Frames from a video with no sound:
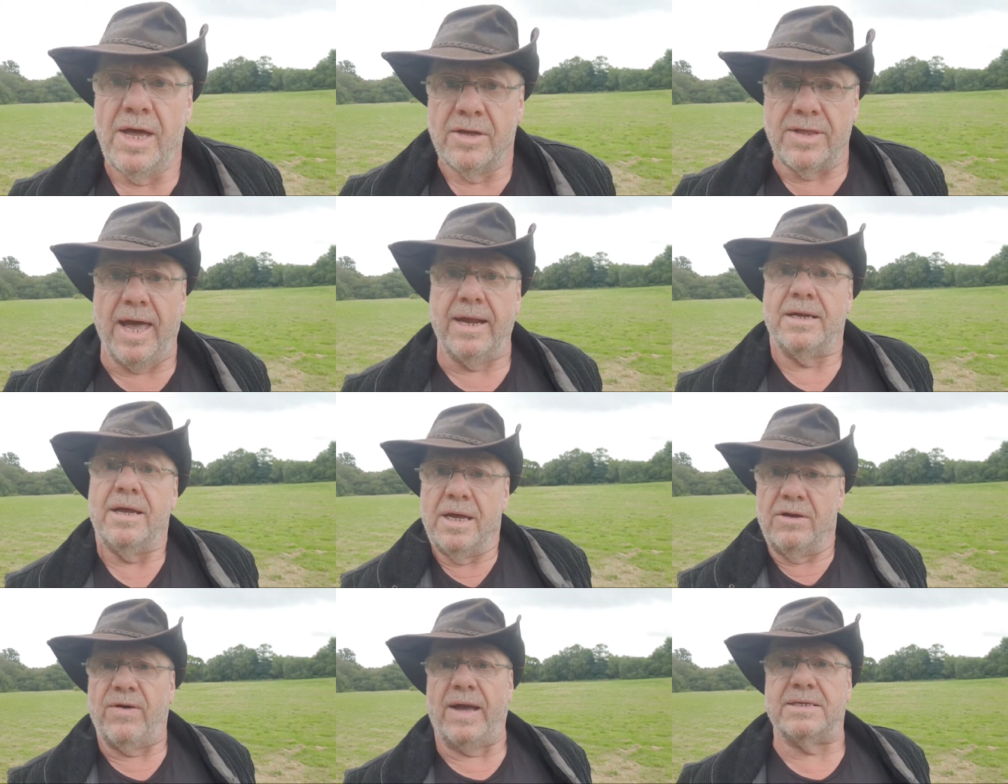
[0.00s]
then
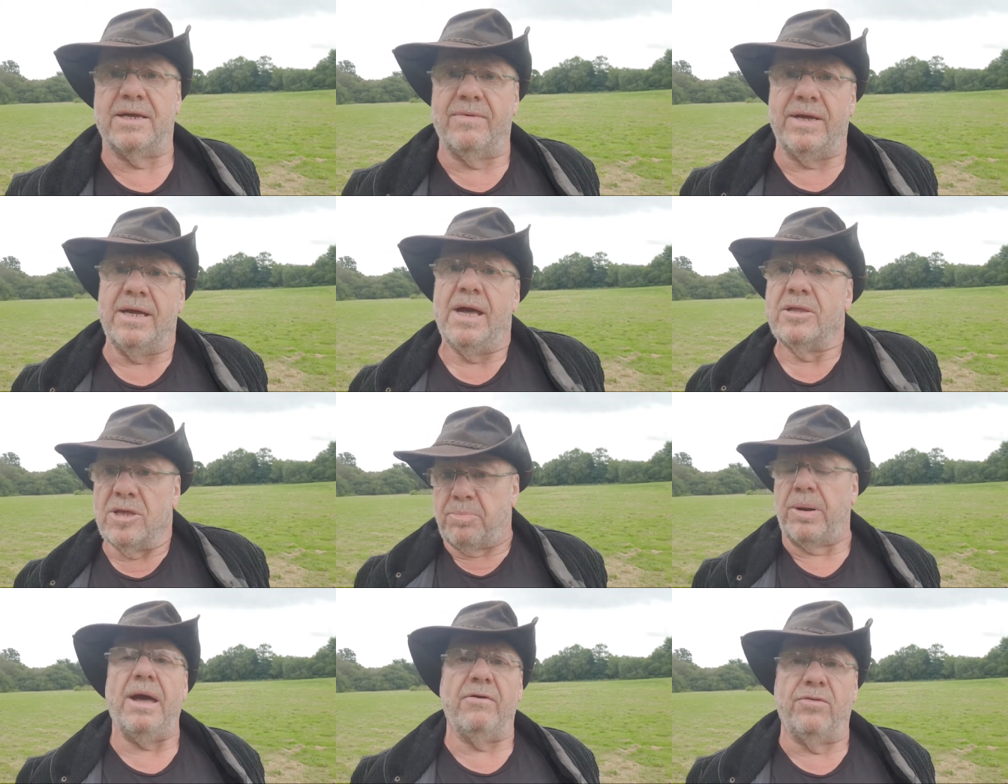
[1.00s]
effectively the
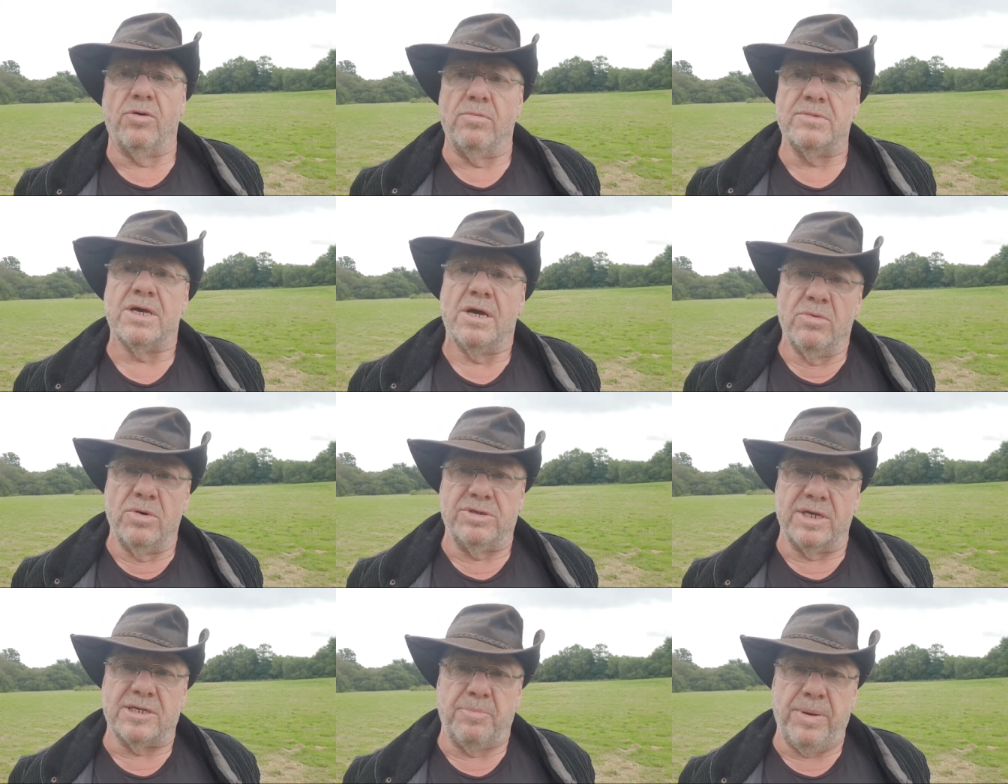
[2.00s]
platforms would
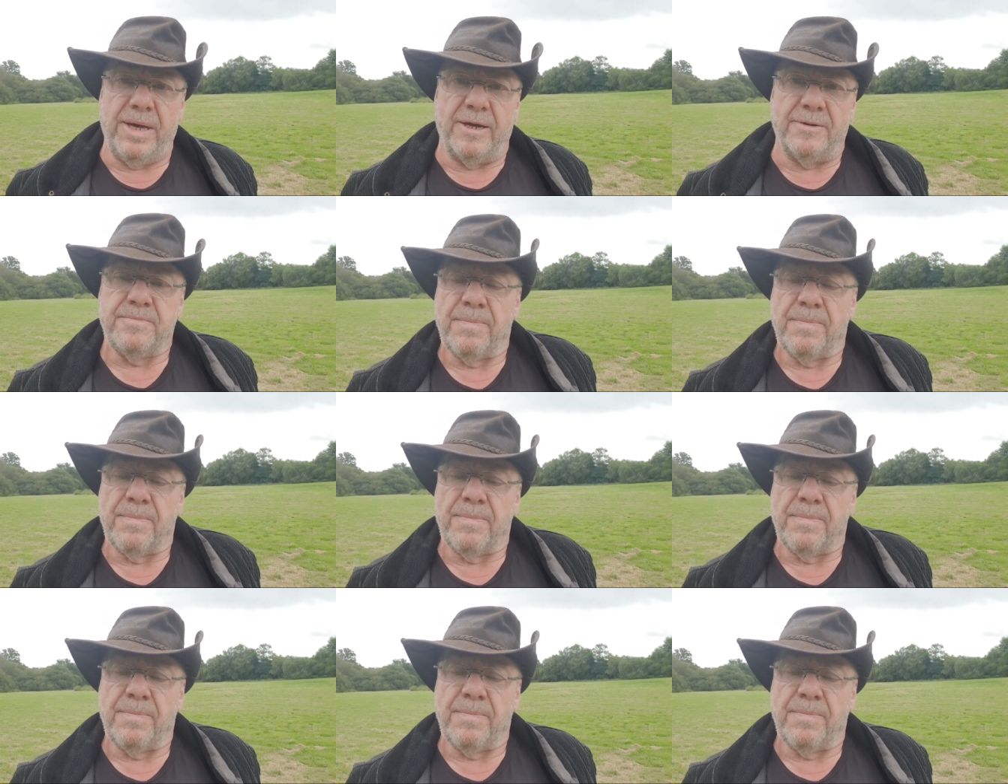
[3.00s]
disappear.